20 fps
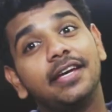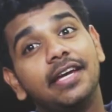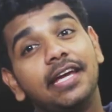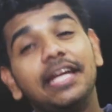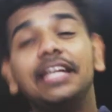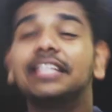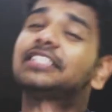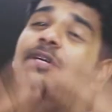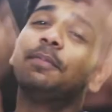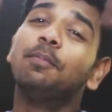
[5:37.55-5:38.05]

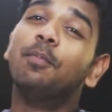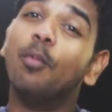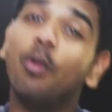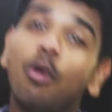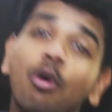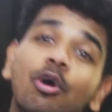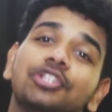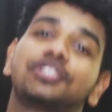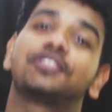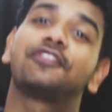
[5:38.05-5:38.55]
it is the
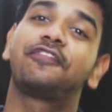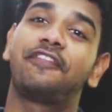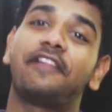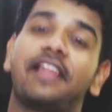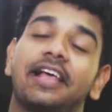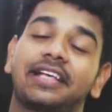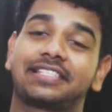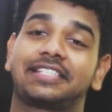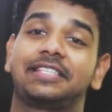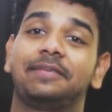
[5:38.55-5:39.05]
most
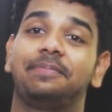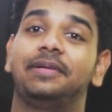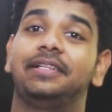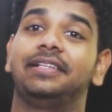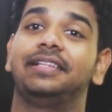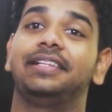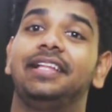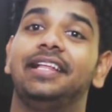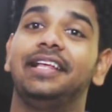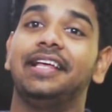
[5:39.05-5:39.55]

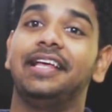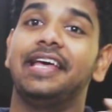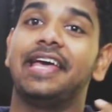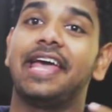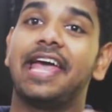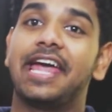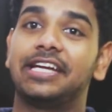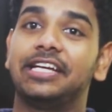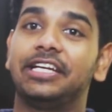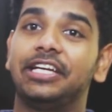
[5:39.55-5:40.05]
flexible
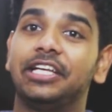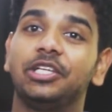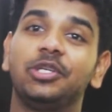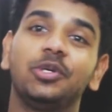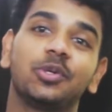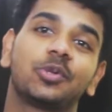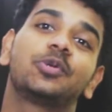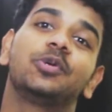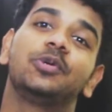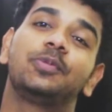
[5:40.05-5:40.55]
editing
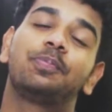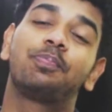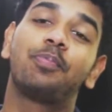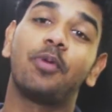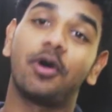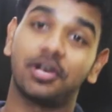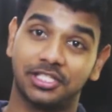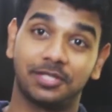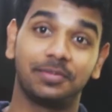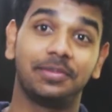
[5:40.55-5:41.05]
you could
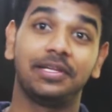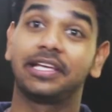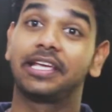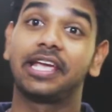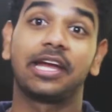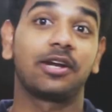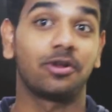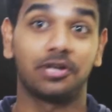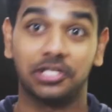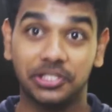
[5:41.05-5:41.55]
possibly
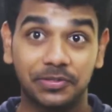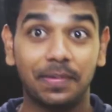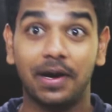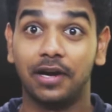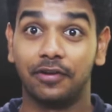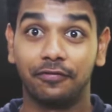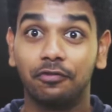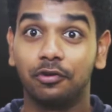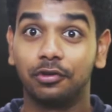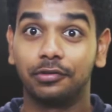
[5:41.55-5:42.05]
get on a
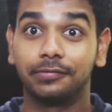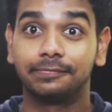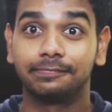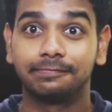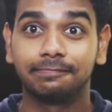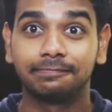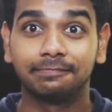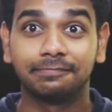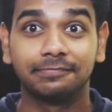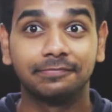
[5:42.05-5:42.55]
smartphone.
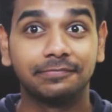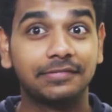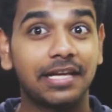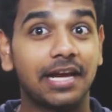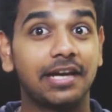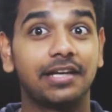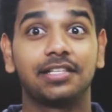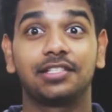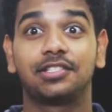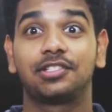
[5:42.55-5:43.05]

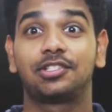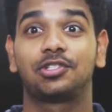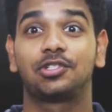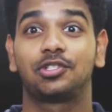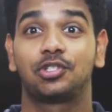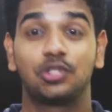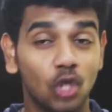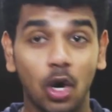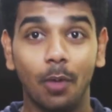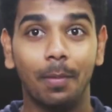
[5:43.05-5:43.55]
That is
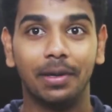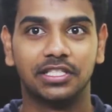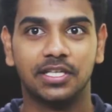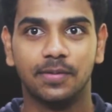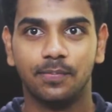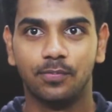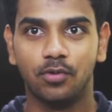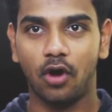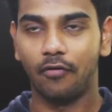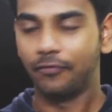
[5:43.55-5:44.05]
so much
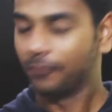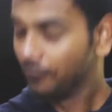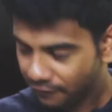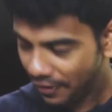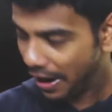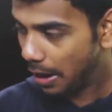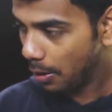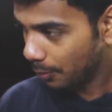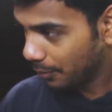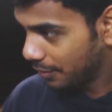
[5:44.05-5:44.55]
improved.
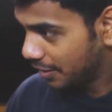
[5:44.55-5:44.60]
Wow.